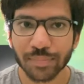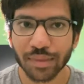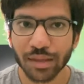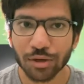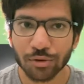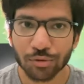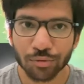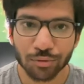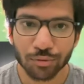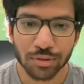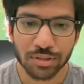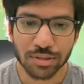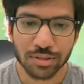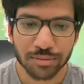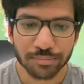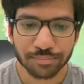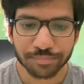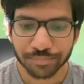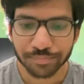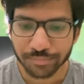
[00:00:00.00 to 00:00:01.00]

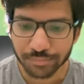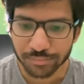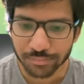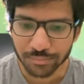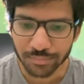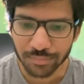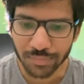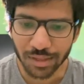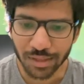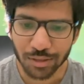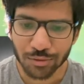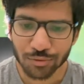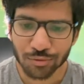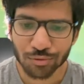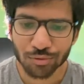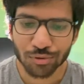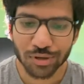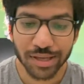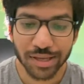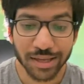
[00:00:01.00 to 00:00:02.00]
tools.
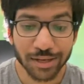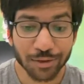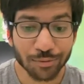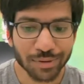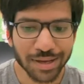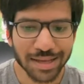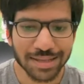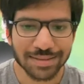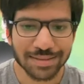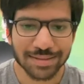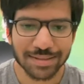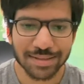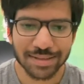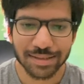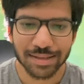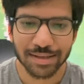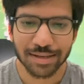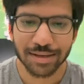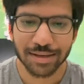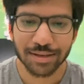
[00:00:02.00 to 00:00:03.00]
So here you can see
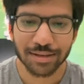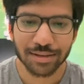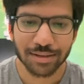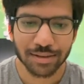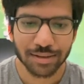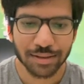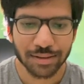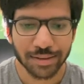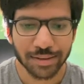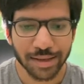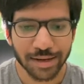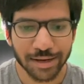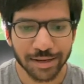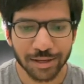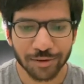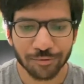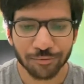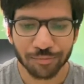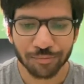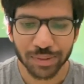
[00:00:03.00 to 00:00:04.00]
the
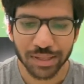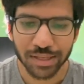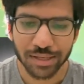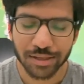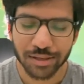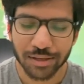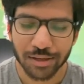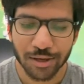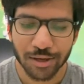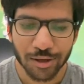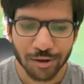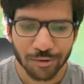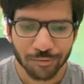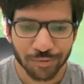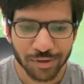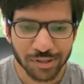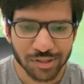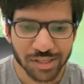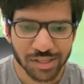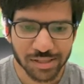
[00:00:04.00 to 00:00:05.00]
Narrative B
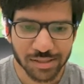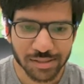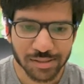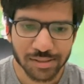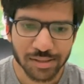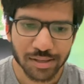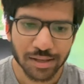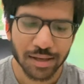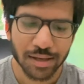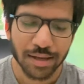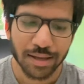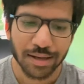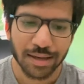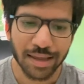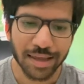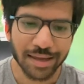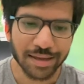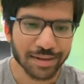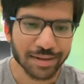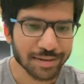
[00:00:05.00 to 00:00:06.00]
features
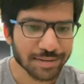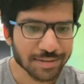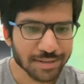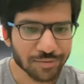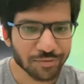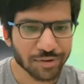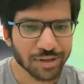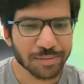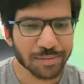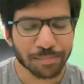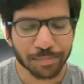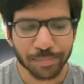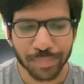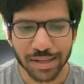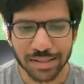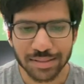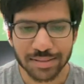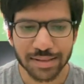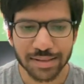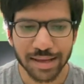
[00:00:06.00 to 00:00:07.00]
like receiving
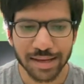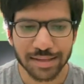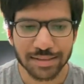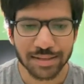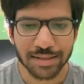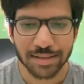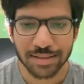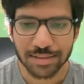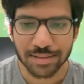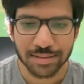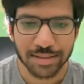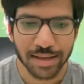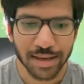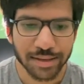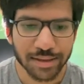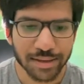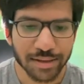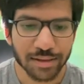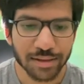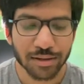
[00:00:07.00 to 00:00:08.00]
personalizing
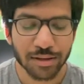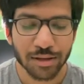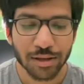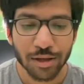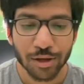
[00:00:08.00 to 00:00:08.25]
insighting.